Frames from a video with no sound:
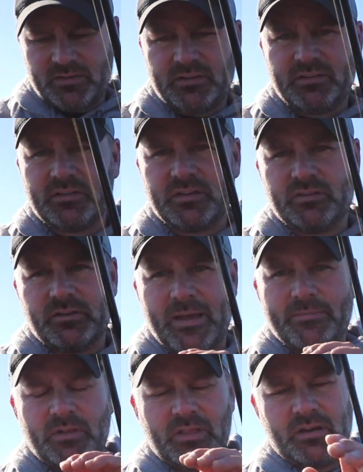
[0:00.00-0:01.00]
you just
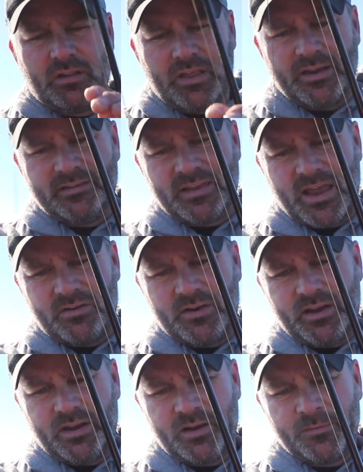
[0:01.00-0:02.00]
grab the little line tie
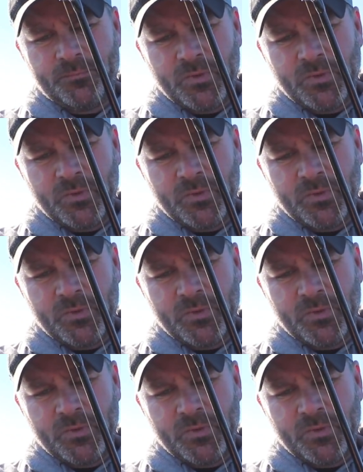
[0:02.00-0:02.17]
right here,